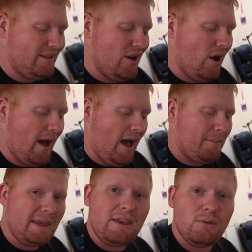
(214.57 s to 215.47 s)
You know, I,
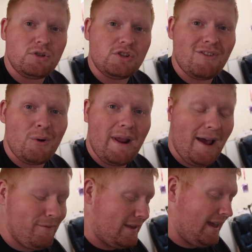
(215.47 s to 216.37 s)
I'm a huge drone
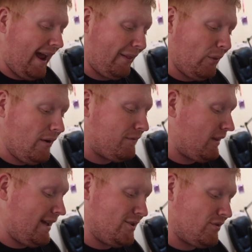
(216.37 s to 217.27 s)
advocate. I love
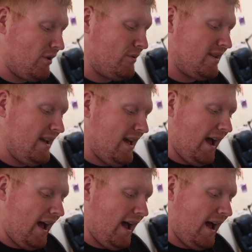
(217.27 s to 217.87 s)
flying drones.